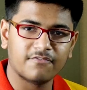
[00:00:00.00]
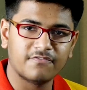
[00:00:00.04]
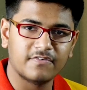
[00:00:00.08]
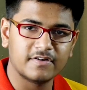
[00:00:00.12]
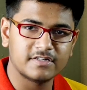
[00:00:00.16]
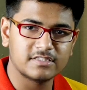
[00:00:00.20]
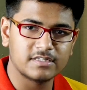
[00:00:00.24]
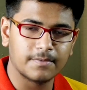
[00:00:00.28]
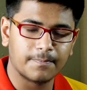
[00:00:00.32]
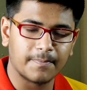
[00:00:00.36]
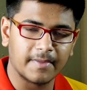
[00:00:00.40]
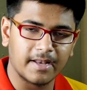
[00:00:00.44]
At
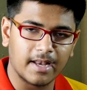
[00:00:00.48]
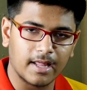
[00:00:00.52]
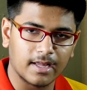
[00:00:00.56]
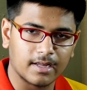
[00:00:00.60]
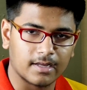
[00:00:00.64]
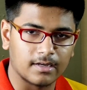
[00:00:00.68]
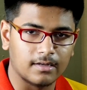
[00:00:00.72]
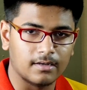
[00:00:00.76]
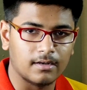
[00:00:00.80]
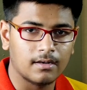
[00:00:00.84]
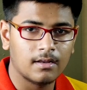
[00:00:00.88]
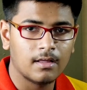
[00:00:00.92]
FIITJEE
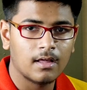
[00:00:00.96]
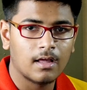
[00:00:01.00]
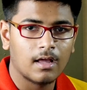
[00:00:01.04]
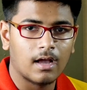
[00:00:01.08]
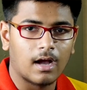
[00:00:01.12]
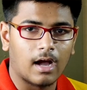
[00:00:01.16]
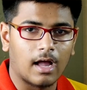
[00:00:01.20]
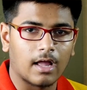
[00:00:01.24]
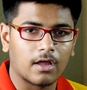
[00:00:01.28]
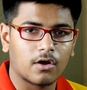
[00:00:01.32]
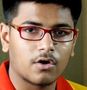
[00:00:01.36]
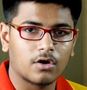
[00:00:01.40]
PINNACLE,
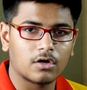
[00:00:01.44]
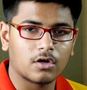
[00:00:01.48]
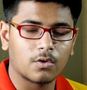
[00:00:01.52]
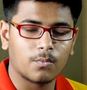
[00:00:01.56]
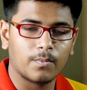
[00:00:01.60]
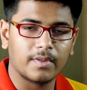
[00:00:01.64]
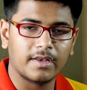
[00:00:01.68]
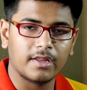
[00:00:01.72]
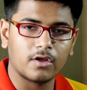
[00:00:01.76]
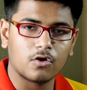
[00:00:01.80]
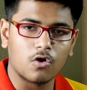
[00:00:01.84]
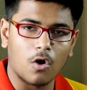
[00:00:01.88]
I got
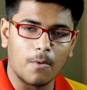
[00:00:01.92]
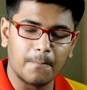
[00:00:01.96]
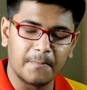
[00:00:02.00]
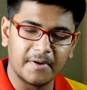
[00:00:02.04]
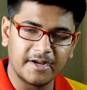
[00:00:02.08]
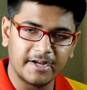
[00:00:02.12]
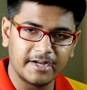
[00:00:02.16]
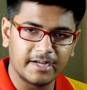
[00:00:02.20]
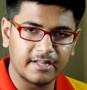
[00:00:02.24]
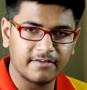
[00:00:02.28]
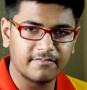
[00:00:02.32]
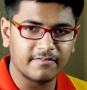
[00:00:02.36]
a very
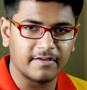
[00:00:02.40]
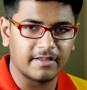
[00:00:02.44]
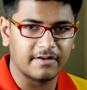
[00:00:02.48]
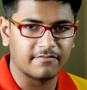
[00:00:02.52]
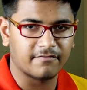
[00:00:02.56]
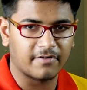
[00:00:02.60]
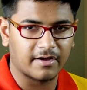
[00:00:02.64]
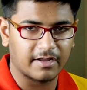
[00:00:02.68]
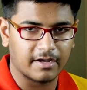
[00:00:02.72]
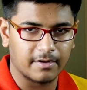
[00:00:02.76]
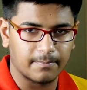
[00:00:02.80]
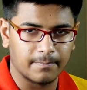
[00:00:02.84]
competitive
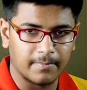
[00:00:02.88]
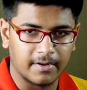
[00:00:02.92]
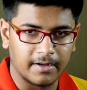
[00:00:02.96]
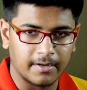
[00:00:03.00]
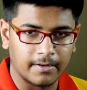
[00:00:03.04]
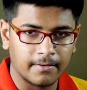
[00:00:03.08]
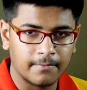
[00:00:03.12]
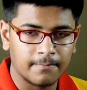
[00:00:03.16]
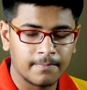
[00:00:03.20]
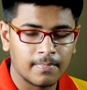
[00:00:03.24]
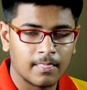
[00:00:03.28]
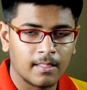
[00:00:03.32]

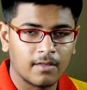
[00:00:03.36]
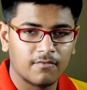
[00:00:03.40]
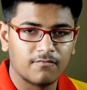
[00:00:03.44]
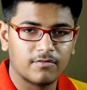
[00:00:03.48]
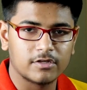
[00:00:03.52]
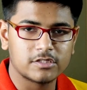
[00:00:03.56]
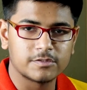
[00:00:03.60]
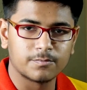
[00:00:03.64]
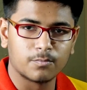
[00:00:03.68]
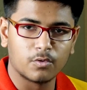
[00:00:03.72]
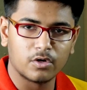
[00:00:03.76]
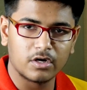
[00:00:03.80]
environment
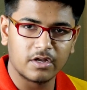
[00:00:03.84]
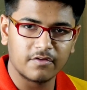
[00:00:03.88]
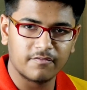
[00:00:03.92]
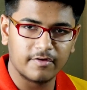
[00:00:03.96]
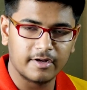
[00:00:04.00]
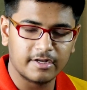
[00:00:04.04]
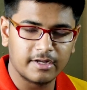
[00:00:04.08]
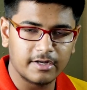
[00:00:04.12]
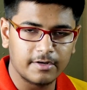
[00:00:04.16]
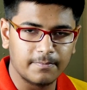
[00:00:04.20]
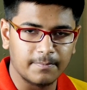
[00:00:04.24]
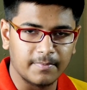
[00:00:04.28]
which
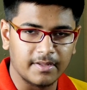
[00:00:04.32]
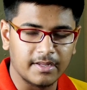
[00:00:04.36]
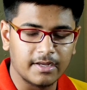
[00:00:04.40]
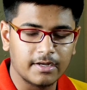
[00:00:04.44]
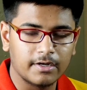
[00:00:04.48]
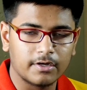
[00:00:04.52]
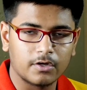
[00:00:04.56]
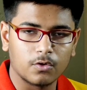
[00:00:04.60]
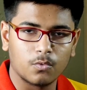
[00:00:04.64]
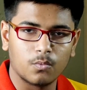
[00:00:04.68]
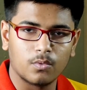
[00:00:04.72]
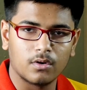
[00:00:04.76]
motivated
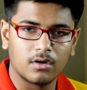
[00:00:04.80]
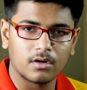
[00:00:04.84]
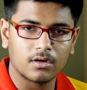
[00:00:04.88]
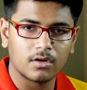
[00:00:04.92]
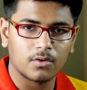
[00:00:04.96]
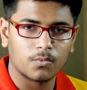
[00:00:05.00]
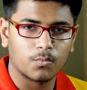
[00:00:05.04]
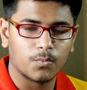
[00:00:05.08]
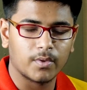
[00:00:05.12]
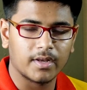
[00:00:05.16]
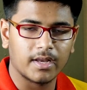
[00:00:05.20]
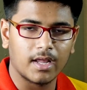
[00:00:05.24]
me to
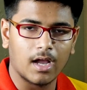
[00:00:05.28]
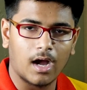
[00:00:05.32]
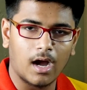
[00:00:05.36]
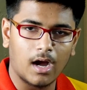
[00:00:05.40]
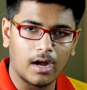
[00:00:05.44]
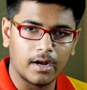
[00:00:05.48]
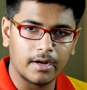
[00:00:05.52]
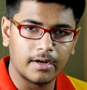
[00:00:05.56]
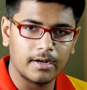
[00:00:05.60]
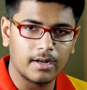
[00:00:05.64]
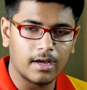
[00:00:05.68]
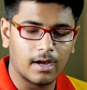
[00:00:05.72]
work very
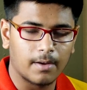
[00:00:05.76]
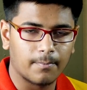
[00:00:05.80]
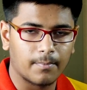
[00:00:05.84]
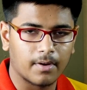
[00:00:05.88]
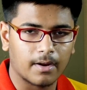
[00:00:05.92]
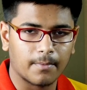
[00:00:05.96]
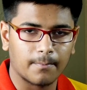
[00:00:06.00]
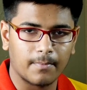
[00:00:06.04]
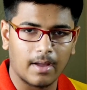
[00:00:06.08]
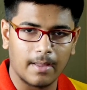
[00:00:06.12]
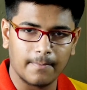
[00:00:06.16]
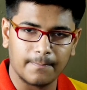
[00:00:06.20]
hard
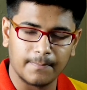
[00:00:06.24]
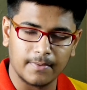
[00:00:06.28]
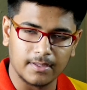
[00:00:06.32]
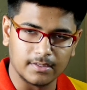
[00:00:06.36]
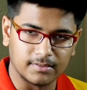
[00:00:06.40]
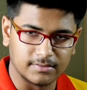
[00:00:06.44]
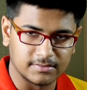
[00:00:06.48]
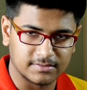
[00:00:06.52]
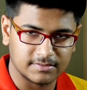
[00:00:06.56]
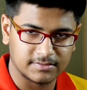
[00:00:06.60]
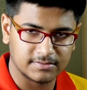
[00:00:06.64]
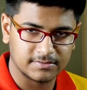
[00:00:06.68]
among my
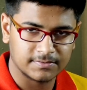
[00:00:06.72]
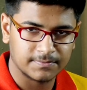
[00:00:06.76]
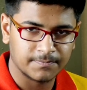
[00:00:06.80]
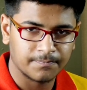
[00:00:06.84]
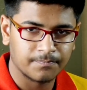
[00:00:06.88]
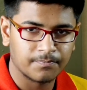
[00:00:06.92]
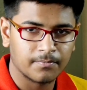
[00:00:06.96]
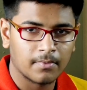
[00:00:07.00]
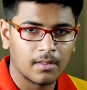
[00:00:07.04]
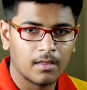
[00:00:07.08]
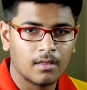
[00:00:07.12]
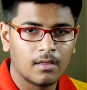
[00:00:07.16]
peers.
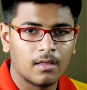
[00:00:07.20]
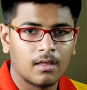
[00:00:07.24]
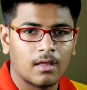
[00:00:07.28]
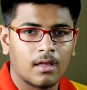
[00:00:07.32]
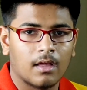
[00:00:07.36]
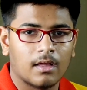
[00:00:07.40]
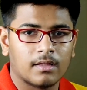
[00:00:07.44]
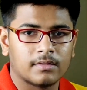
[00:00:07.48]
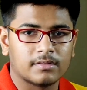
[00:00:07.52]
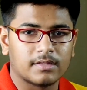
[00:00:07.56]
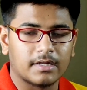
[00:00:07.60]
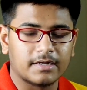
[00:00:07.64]

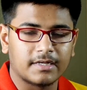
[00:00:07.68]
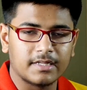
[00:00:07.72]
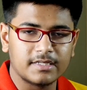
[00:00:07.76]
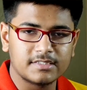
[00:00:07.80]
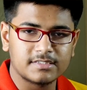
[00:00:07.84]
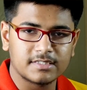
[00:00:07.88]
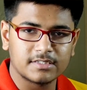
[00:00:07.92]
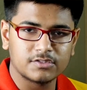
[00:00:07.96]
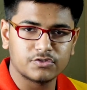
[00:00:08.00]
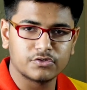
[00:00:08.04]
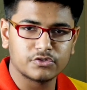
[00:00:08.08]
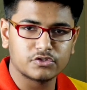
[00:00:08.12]
The
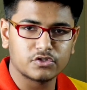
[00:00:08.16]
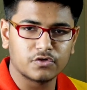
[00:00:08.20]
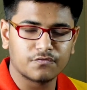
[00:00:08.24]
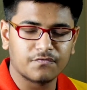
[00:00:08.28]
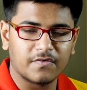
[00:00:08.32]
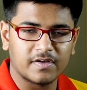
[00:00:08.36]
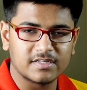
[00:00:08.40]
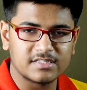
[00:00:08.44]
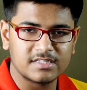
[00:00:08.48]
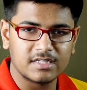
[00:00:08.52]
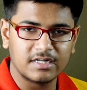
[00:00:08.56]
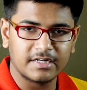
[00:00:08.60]
teachers used to
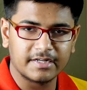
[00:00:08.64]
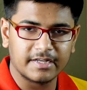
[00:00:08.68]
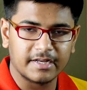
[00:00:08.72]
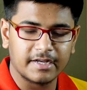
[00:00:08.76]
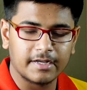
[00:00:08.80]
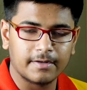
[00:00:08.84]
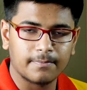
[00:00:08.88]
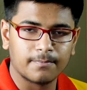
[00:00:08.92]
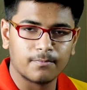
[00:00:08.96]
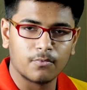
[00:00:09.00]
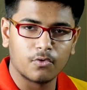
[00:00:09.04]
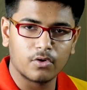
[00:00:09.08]

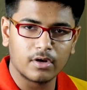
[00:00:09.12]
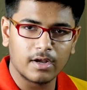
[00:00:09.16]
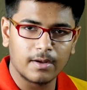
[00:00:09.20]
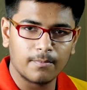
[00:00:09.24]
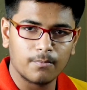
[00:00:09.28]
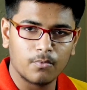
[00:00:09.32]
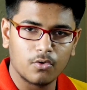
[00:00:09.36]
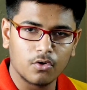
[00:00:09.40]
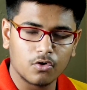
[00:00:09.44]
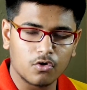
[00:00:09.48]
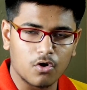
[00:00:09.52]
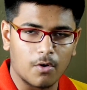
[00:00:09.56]
facilitate more
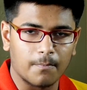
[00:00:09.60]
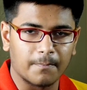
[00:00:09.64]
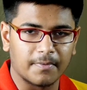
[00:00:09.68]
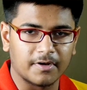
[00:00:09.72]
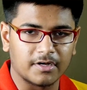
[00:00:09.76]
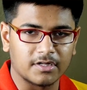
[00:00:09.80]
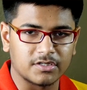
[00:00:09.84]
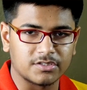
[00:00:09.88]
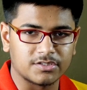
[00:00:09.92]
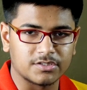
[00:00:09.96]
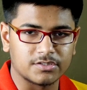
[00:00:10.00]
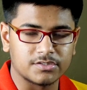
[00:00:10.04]
and more
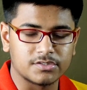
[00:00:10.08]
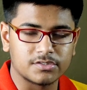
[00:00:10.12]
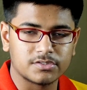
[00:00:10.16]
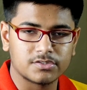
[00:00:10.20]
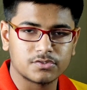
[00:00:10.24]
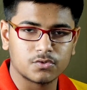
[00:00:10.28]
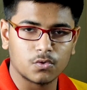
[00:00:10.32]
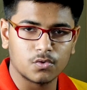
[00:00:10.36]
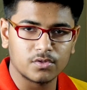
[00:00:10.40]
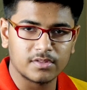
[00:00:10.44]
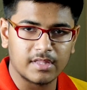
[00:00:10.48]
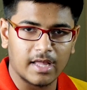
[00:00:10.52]
competition
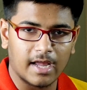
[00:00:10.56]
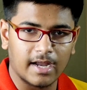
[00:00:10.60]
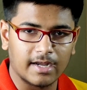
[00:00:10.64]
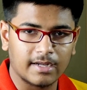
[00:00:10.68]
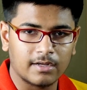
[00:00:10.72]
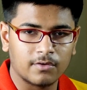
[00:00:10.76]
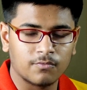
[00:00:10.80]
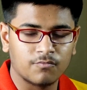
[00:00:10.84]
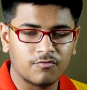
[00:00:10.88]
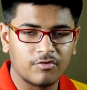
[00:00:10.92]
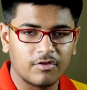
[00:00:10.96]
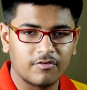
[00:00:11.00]
so
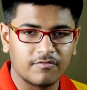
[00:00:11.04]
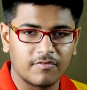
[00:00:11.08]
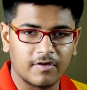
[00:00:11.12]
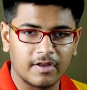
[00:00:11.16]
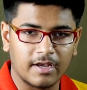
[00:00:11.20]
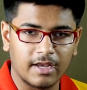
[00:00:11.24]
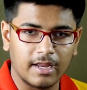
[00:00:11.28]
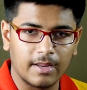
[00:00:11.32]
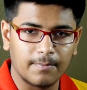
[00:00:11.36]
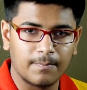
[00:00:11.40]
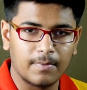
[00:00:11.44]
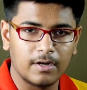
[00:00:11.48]
that we
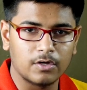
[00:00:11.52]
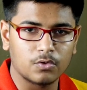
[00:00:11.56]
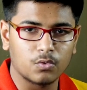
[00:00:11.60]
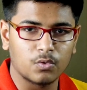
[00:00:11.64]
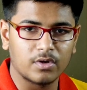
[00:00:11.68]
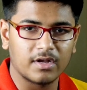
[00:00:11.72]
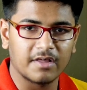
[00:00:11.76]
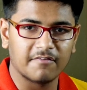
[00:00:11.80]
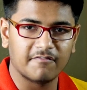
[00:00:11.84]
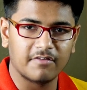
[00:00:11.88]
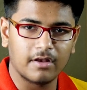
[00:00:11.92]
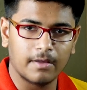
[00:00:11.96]
were able
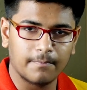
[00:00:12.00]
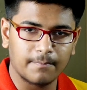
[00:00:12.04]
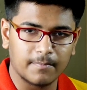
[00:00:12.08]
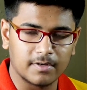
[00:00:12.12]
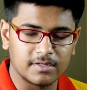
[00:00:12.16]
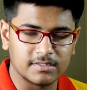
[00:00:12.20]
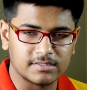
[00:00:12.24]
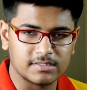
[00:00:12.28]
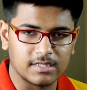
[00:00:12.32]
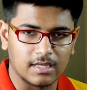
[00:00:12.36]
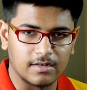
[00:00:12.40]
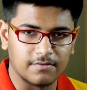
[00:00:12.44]
to
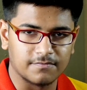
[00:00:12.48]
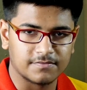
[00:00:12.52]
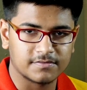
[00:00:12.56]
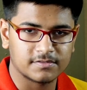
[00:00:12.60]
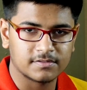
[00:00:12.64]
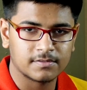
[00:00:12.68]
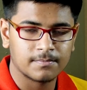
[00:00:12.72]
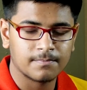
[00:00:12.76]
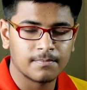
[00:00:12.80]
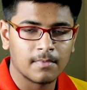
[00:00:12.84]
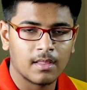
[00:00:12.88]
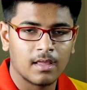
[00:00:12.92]
develop
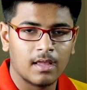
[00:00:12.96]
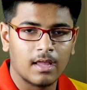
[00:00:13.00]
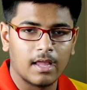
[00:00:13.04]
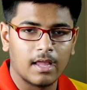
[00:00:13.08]
ourselves.